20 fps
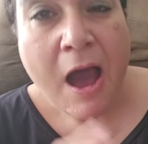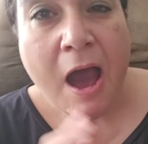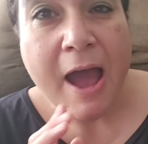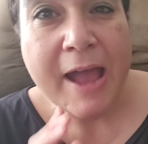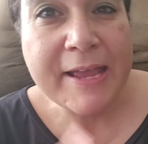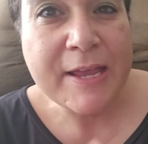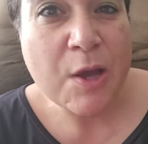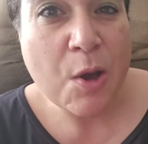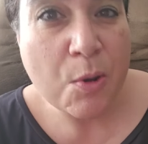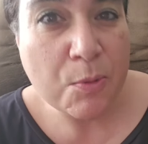
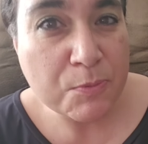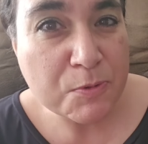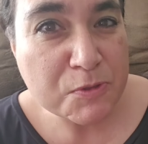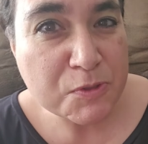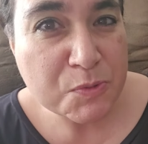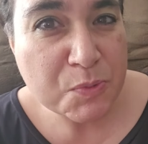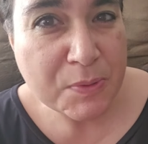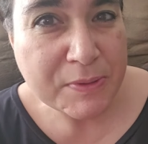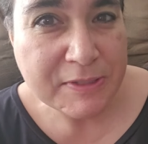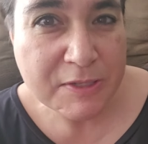I
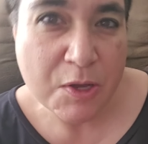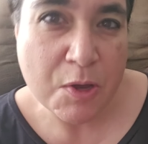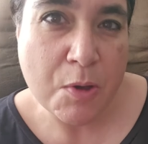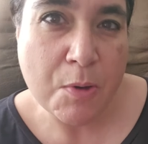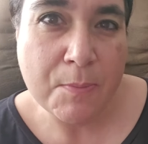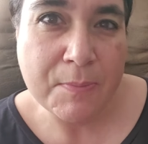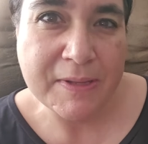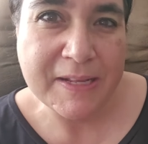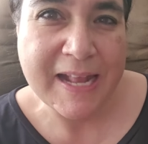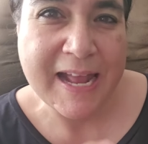almost went
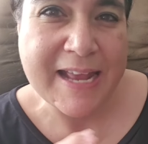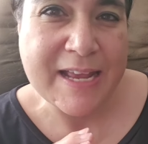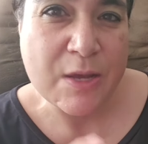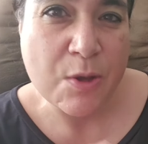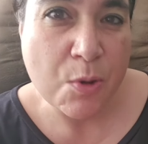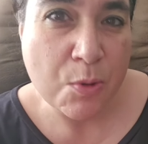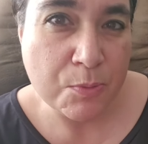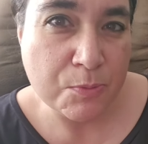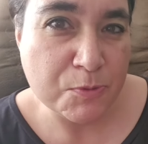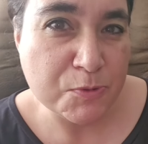home, and I
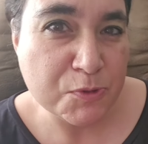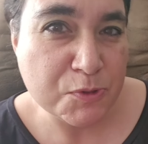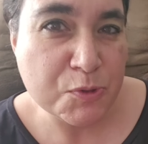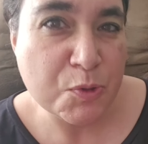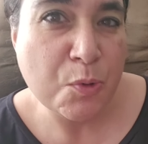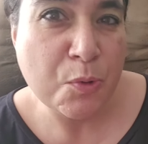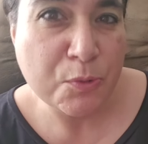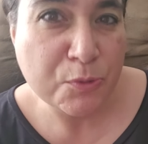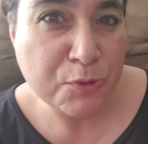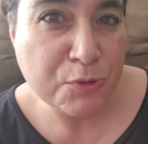almost
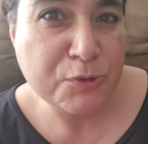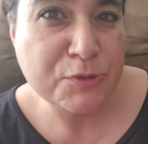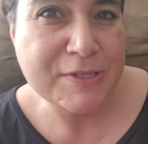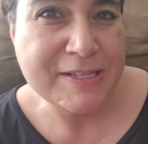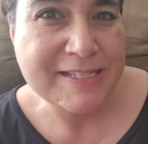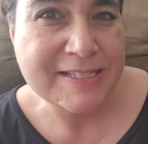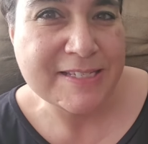ordered